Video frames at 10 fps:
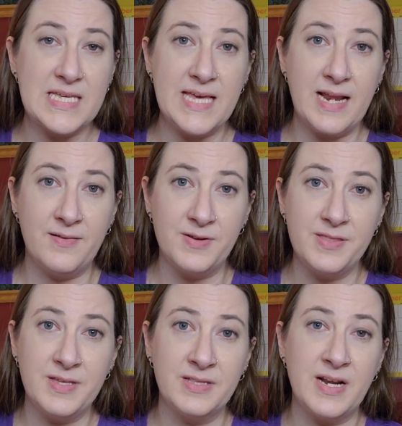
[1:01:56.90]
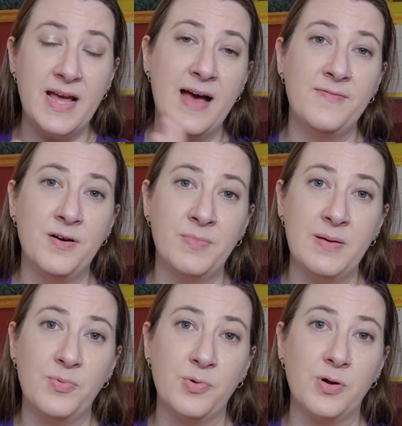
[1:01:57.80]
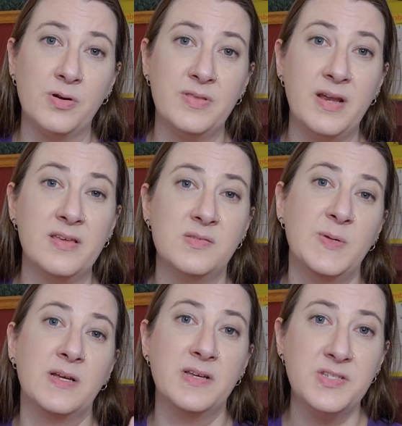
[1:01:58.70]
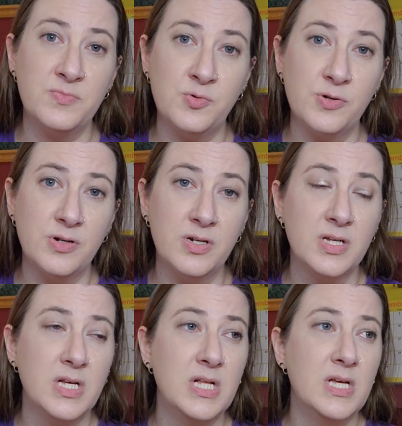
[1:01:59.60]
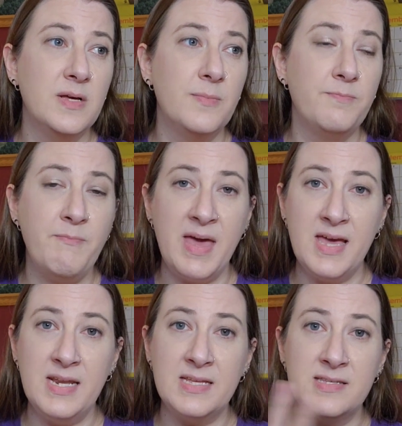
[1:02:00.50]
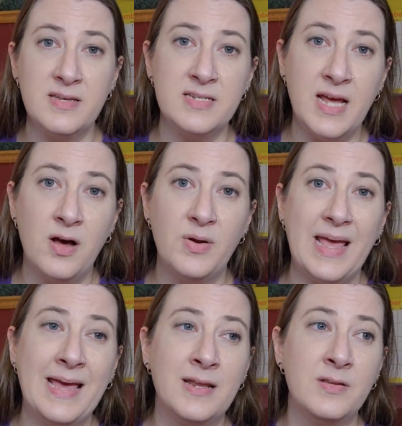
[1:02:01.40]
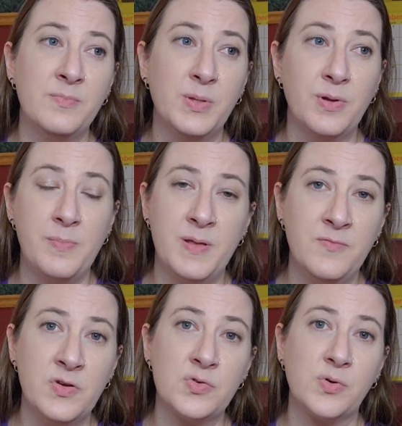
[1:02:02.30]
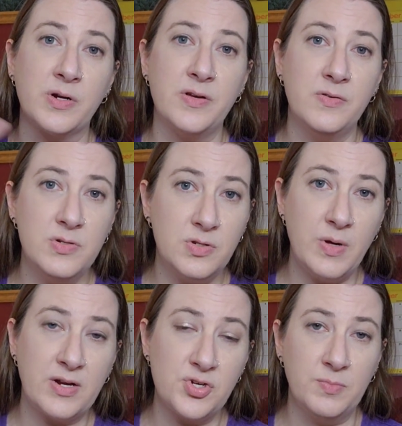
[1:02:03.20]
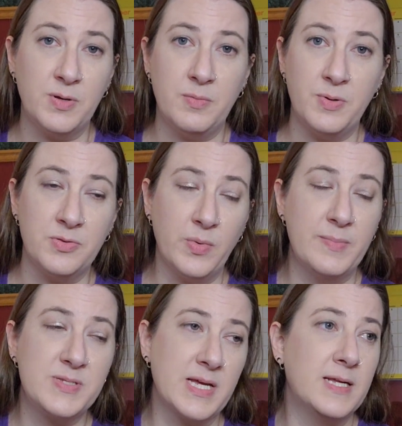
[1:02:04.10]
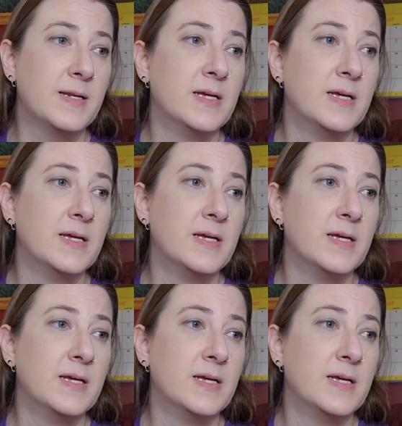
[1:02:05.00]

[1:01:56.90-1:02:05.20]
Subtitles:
get everything that I have on my board that has been custom ordered, made, and sent out, and build up inventory to actually put up on the website.